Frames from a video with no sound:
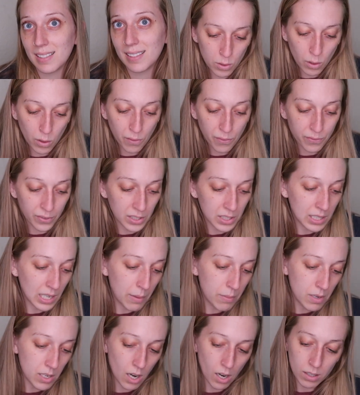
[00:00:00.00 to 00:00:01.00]
So the first
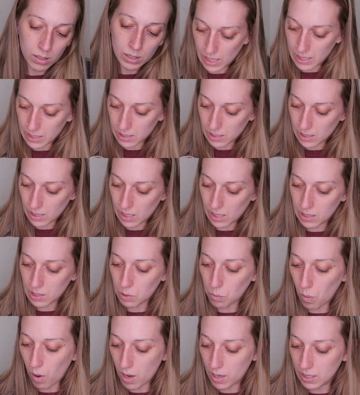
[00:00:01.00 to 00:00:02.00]
type of yarn is this
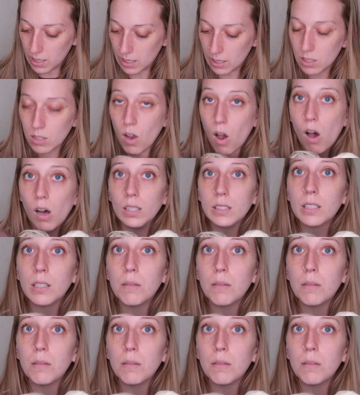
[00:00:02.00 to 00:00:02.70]
one. It's called